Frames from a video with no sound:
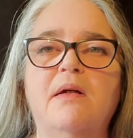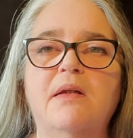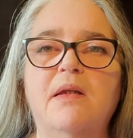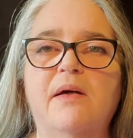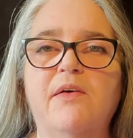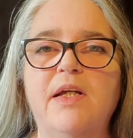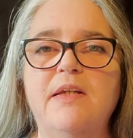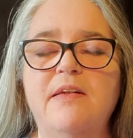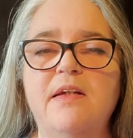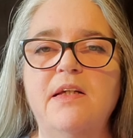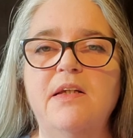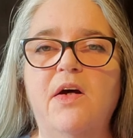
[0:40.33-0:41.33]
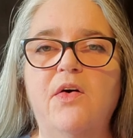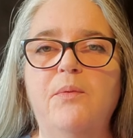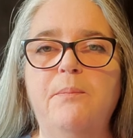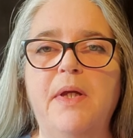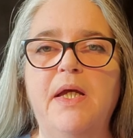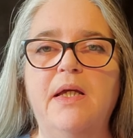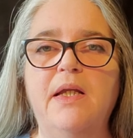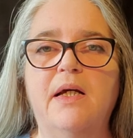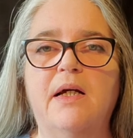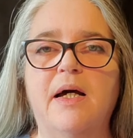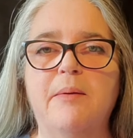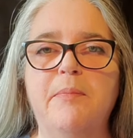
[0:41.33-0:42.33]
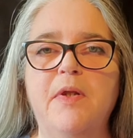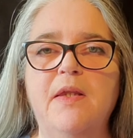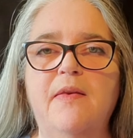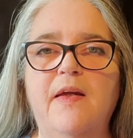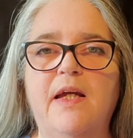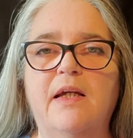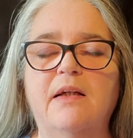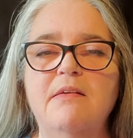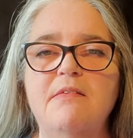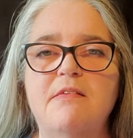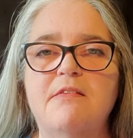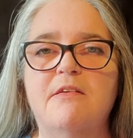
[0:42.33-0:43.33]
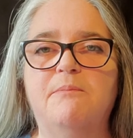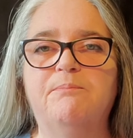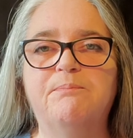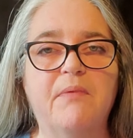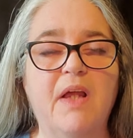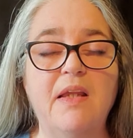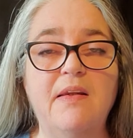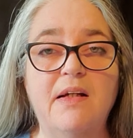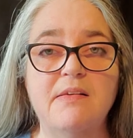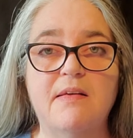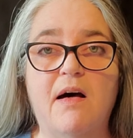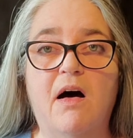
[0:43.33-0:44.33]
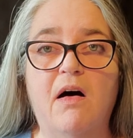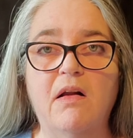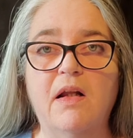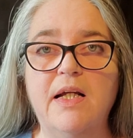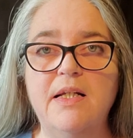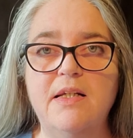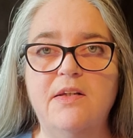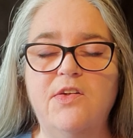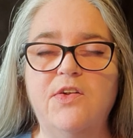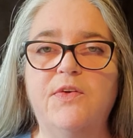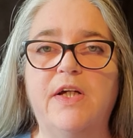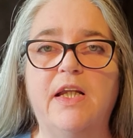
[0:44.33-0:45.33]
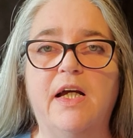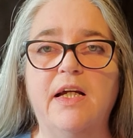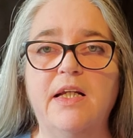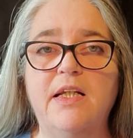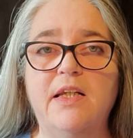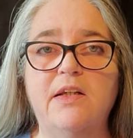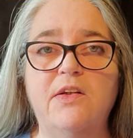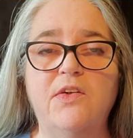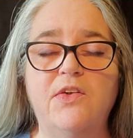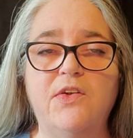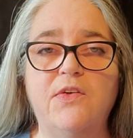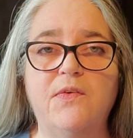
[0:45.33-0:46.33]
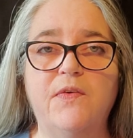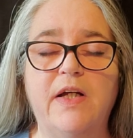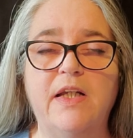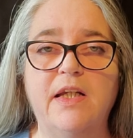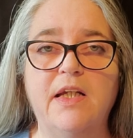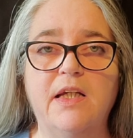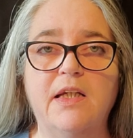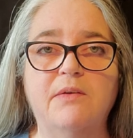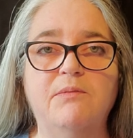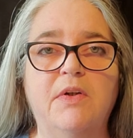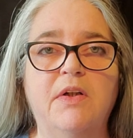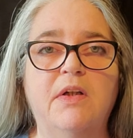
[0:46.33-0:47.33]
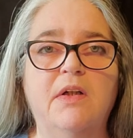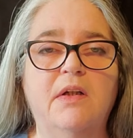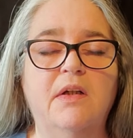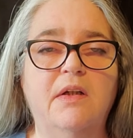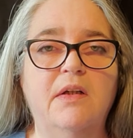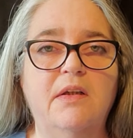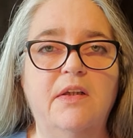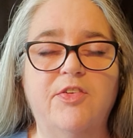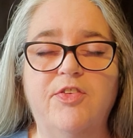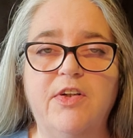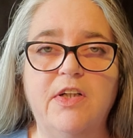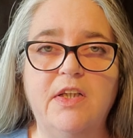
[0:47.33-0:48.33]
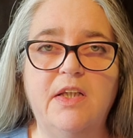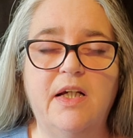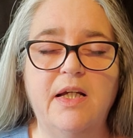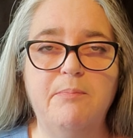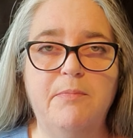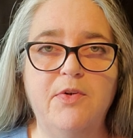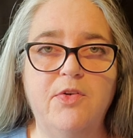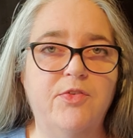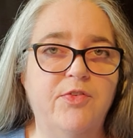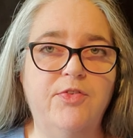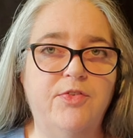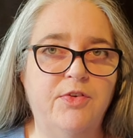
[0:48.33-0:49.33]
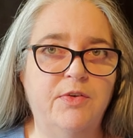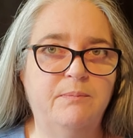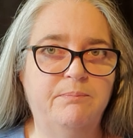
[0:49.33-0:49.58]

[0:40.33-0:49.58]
Now I did omit a couple of things, and that's all I did to it. I didn't do any different type of